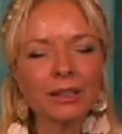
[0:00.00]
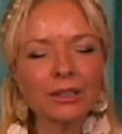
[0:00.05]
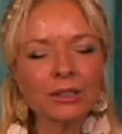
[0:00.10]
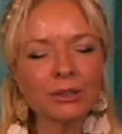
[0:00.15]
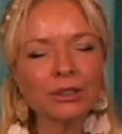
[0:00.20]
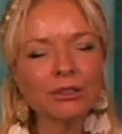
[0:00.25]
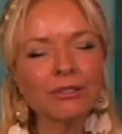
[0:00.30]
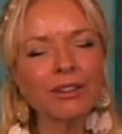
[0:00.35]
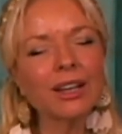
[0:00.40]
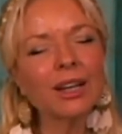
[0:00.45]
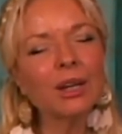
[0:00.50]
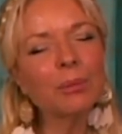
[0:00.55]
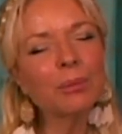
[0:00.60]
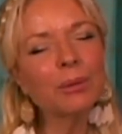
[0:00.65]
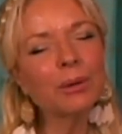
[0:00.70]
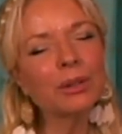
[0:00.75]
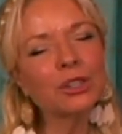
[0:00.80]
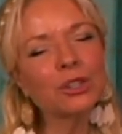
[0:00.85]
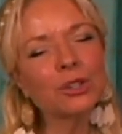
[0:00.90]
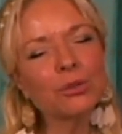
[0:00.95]
to develop
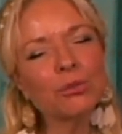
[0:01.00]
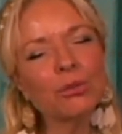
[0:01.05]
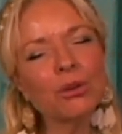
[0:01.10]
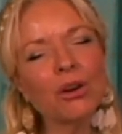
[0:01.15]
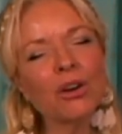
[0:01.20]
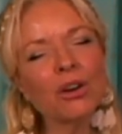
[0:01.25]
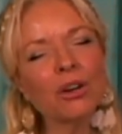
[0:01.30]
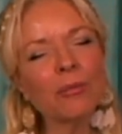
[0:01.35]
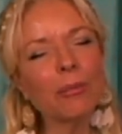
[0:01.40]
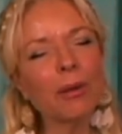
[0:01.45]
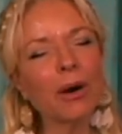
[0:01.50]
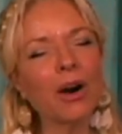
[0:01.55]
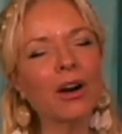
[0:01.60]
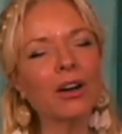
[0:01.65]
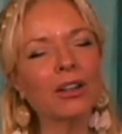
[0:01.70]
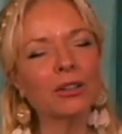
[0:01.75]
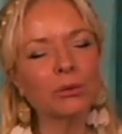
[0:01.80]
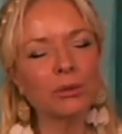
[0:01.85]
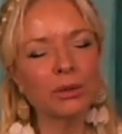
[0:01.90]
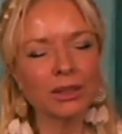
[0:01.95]
a strong
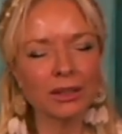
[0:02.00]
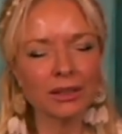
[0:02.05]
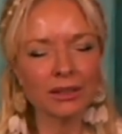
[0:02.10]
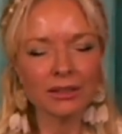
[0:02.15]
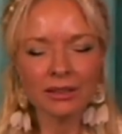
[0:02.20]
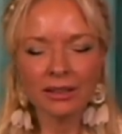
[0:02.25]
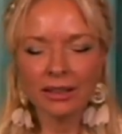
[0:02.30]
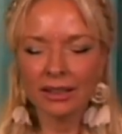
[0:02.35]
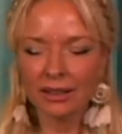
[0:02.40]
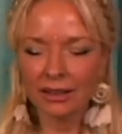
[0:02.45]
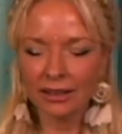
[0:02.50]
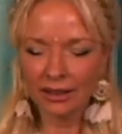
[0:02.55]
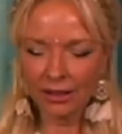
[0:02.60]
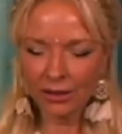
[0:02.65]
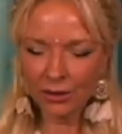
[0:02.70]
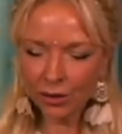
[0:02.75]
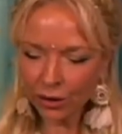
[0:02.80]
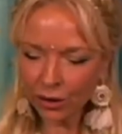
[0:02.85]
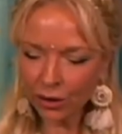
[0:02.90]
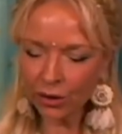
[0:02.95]
bond with it
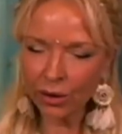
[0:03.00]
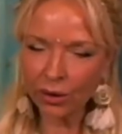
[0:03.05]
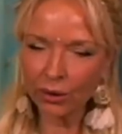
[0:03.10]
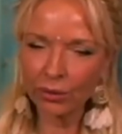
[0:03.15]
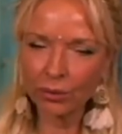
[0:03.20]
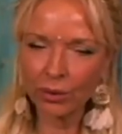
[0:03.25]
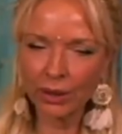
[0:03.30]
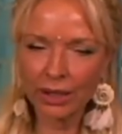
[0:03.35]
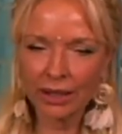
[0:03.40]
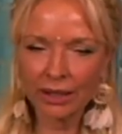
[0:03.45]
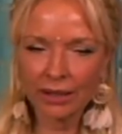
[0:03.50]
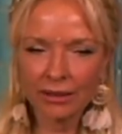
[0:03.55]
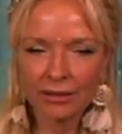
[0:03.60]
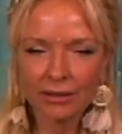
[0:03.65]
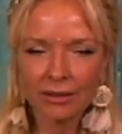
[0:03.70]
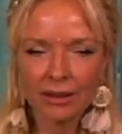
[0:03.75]
in your own way.